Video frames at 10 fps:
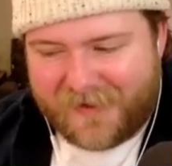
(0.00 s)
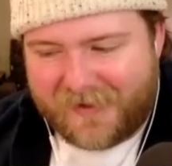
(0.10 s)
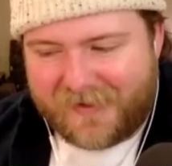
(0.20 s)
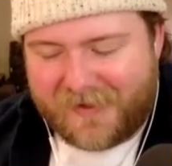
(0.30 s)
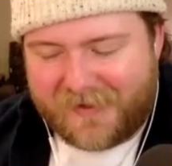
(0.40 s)

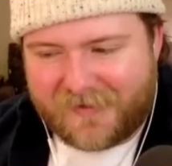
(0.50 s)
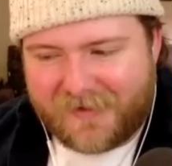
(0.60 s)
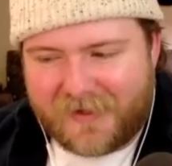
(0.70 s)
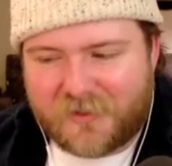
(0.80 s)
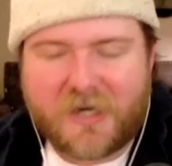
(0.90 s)

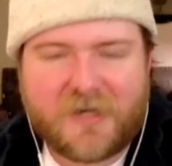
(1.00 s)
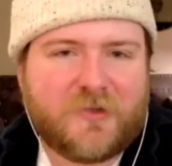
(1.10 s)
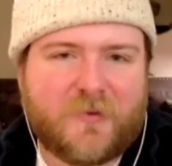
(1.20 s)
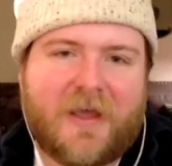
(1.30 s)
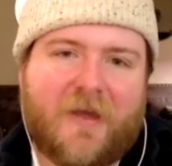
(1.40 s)
it changed
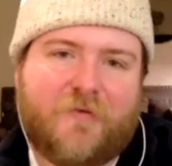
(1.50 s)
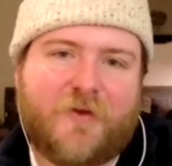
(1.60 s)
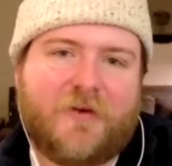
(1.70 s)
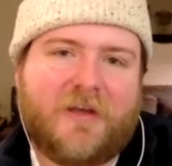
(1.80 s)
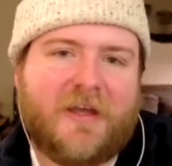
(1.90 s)
the way I
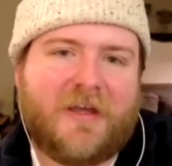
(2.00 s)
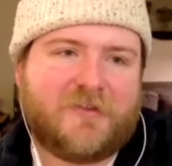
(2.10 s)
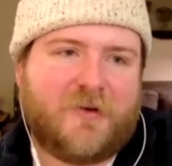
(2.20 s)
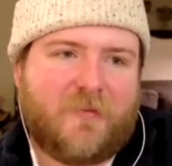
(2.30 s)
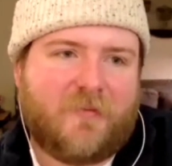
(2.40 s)
viewed it, and
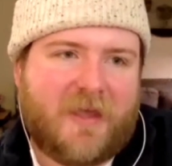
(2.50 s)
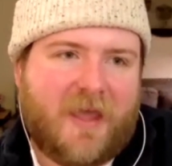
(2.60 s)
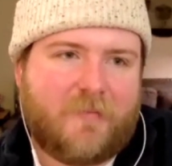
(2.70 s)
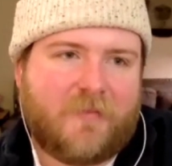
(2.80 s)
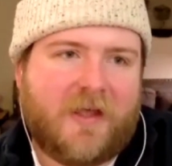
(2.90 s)
so it
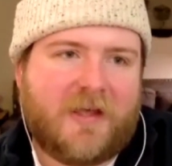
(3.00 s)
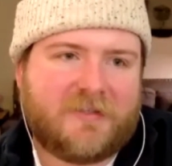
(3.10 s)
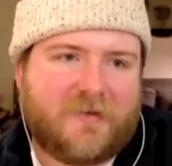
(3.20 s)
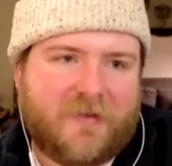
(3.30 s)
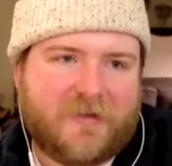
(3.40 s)
became
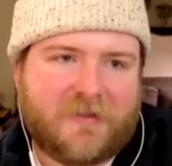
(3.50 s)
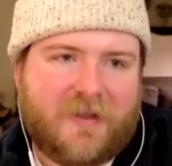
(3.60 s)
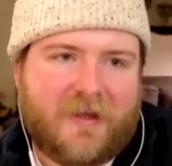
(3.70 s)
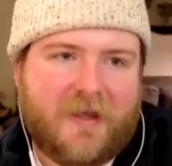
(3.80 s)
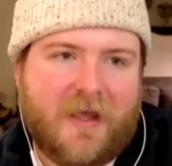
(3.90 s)
less of this
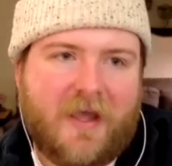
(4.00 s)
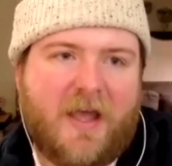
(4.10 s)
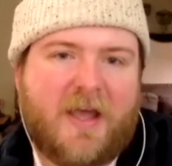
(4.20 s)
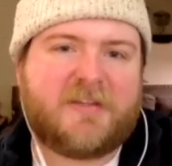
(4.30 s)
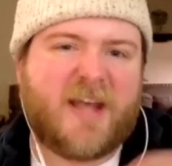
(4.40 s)
like
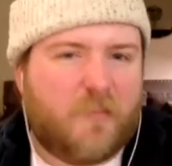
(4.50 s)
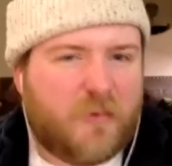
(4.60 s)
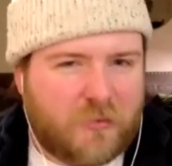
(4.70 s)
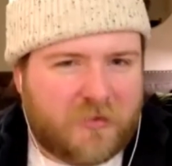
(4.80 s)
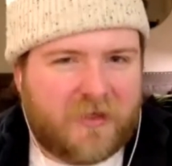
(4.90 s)

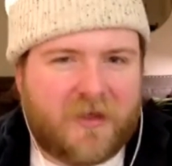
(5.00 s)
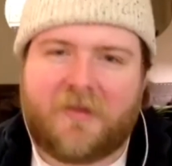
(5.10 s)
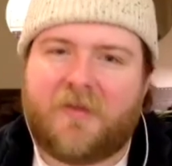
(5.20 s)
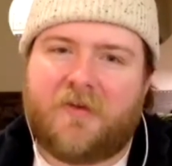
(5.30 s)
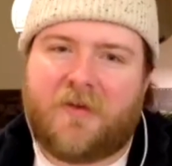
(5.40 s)
taboo
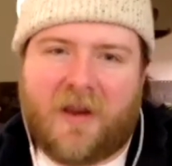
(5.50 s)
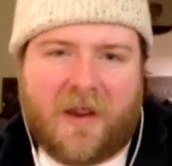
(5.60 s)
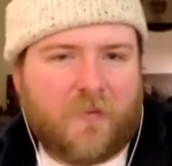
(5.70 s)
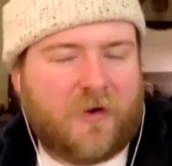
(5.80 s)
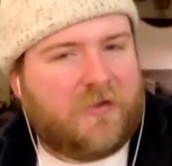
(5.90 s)
thing that I
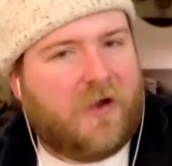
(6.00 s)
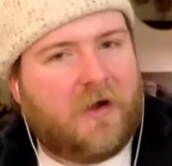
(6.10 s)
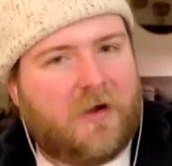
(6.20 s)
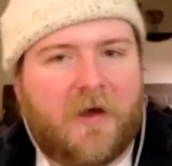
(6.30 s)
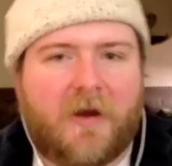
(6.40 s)
didn't want to
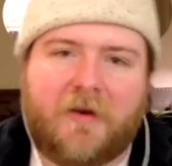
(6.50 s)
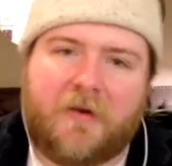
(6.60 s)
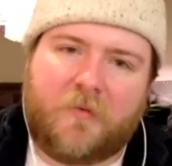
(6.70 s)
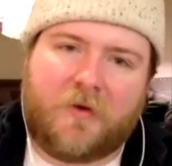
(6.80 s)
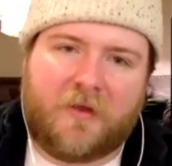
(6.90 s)
talk about. I
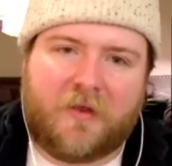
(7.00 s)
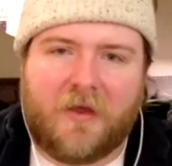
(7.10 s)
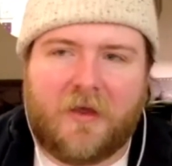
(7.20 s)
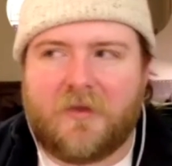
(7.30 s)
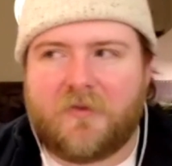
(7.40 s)
didn't want to
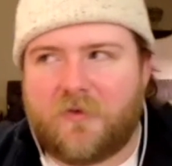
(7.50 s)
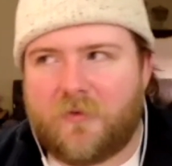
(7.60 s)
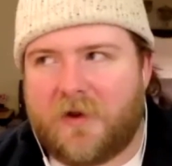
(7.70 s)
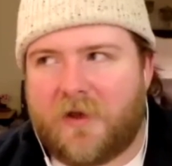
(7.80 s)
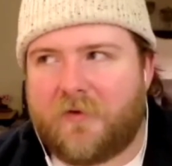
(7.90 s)
do
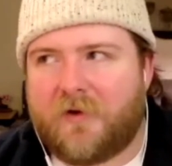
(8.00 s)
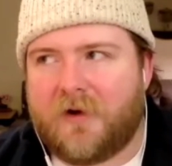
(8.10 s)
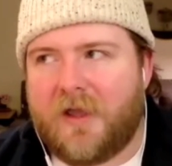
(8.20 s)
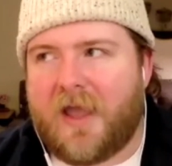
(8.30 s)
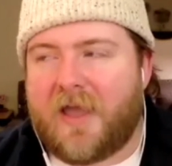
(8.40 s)
whatever.
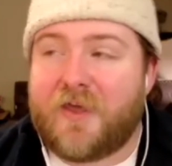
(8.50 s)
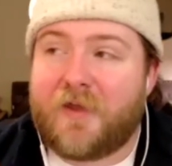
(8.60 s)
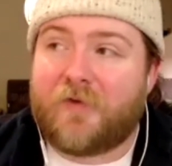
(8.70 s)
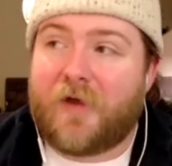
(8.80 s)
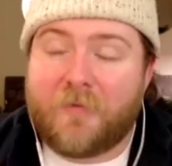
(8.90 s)
And
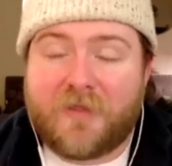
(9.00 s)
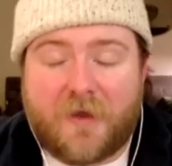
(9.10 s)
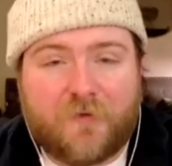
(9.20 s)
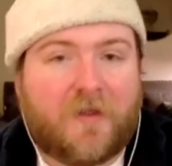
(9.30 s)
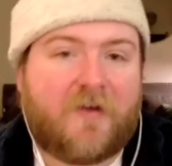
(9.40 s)
I'm
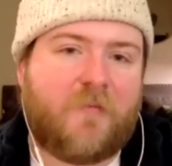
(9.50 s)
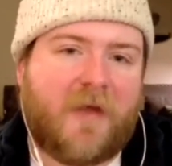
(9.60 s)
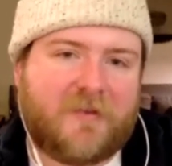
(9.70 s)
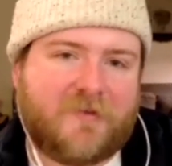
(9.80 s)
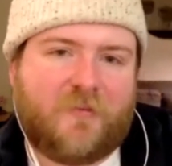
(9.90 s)
thankful I've
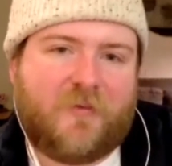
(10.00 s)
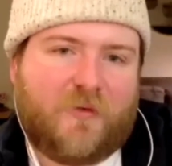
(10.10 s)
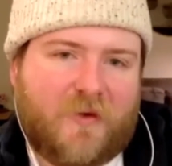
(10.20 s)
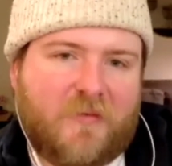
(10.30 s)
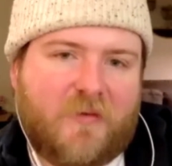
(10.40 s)
met some
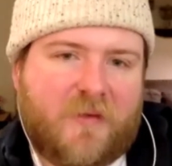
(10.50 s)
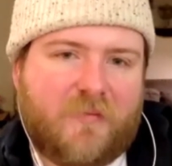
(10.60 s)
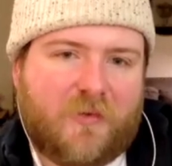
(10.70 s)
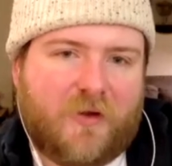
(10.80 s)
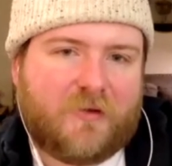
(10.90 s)
incredible
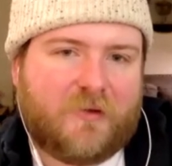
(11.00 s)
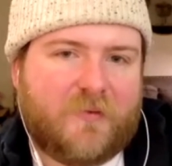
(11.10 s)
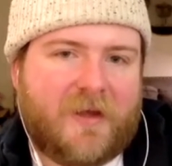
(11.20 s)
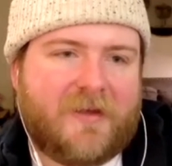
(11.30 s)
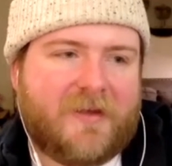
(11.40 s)
people along the
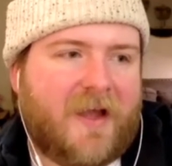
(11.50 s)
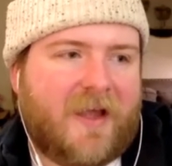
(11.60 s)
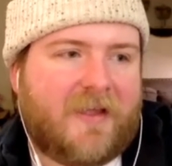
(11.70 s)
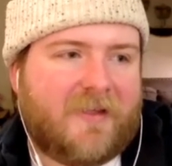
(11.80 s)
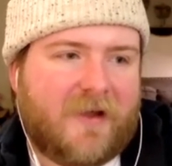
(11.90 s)
way.
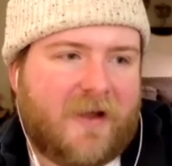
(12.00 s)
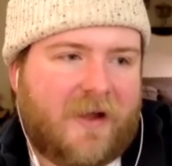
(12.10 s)
I